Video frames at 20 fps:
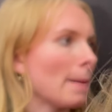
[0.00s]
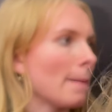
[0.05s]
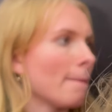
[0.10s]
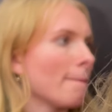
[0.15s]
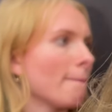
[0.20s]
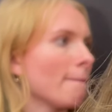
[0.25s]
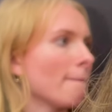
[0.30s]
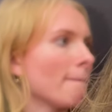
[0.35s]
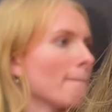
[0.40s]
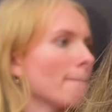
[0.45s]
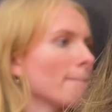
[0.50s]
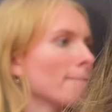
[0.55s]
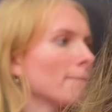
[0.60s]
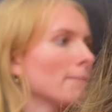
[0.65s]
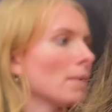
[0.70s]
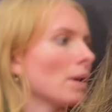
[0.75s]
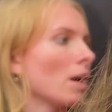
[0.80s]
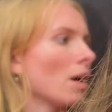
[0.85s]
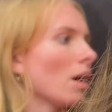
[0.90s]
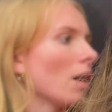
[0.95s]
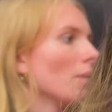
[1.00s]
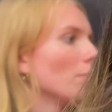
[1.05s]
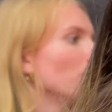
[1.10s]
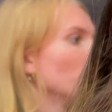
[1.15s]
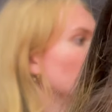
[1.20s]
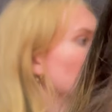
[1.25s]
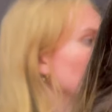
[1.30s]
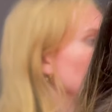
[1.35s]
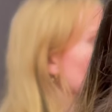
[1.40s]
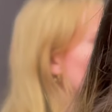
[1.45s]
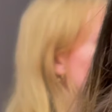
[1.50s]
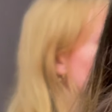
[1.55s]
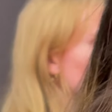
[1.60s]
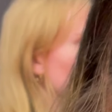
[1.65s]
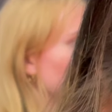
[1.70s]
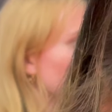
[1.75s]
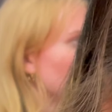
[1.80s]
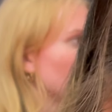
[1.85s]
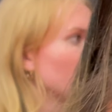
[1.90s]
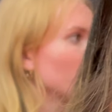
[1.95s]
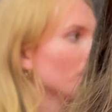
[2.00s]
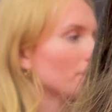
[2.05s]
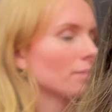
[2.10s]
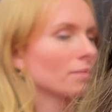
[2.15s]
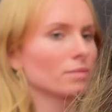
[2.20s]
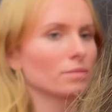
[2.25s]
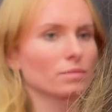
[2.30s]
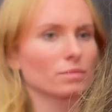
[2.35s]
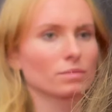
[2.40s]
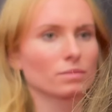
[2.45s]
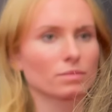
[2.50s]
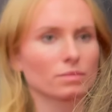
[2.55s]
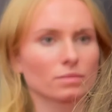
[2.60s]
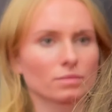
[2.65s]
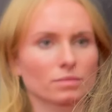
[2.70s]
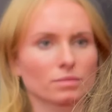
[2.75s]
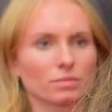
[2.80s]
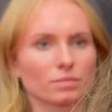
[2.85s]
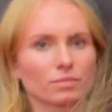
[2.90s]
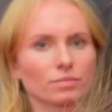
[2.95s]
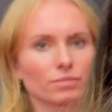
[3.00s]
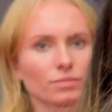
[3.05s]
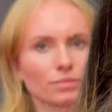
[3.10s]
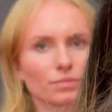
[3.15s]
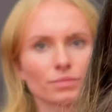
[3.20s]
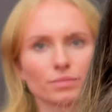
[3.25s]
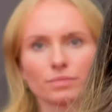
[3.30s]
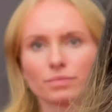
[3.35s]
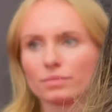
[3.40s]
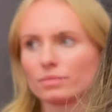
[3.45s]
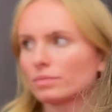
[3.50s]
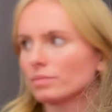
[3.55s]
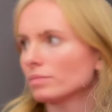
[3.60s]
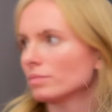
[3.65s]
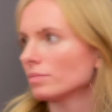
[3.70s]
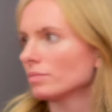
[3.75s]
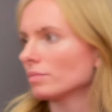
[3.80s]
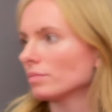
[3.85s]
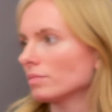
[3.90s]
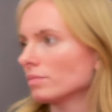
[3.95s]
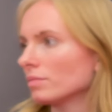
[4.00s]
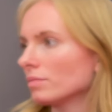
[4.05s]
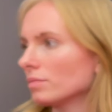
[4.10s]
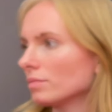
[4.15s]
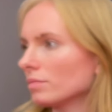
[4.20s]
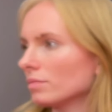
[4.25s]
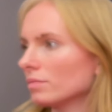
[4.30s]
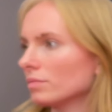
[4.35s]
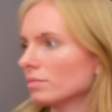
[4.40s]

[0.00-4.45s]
(not speaking)